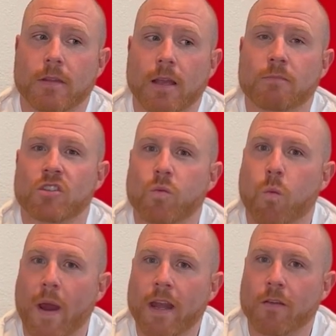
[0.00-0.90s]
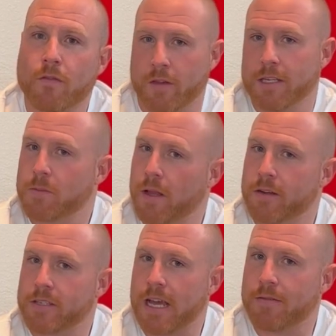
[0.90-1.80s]
I'm just waiting for these
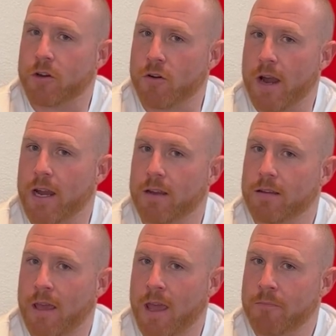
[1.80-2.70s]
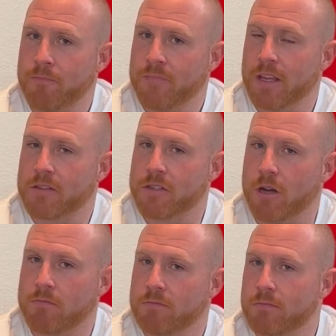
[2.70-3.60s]
players to have a great game.
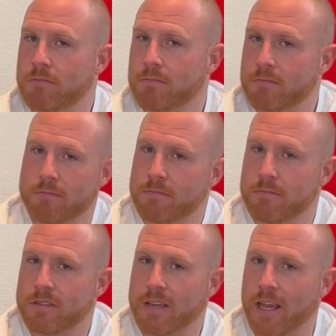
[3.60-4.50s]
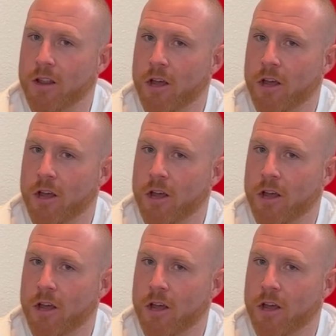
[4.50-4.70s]
So let's take a